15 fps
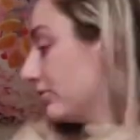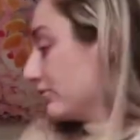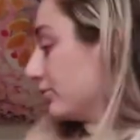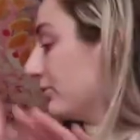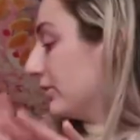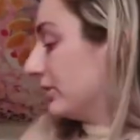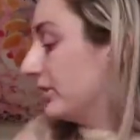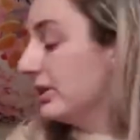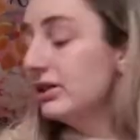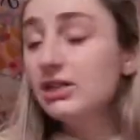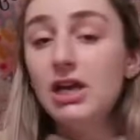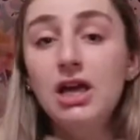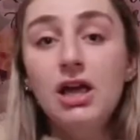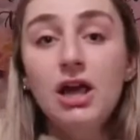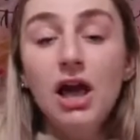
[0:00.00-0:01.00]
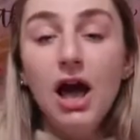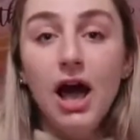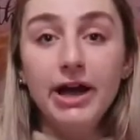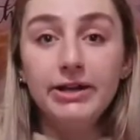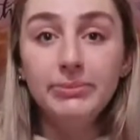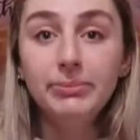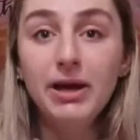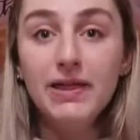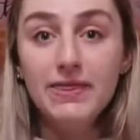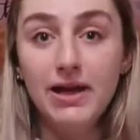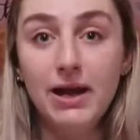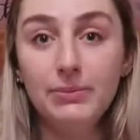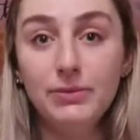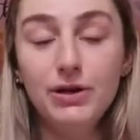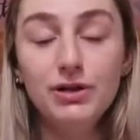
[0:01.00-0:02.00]
I'll start with this. I didn't buy
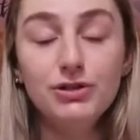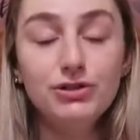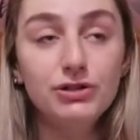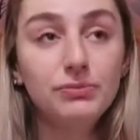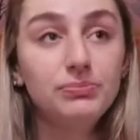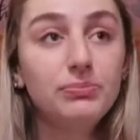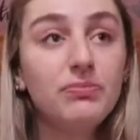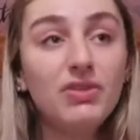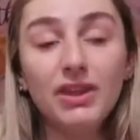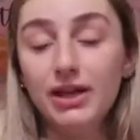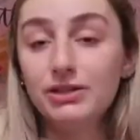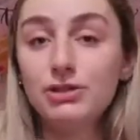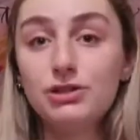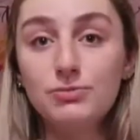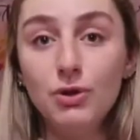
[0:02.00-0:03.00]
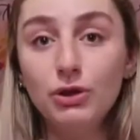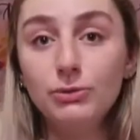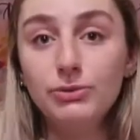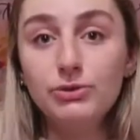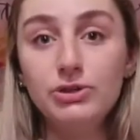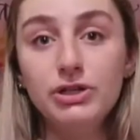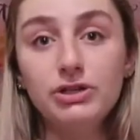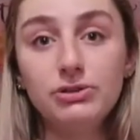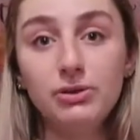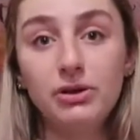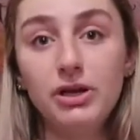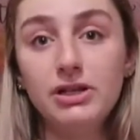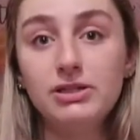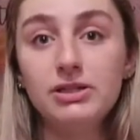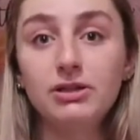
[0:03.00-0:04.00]
that much. It's a smaller boutique, so
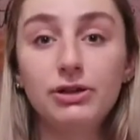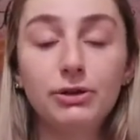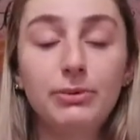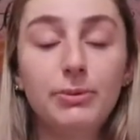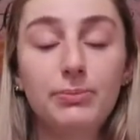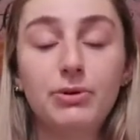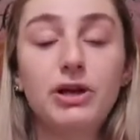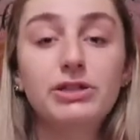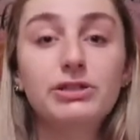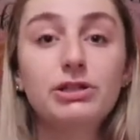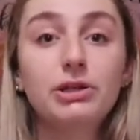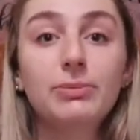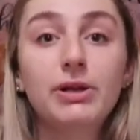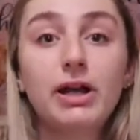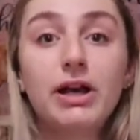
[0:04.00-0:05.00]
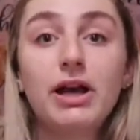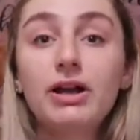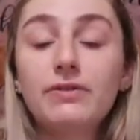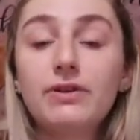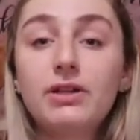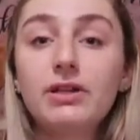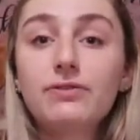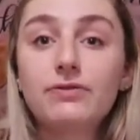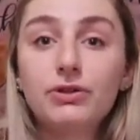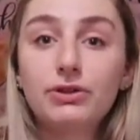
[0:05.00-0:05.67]
it's a little bit pricier, but I got everything for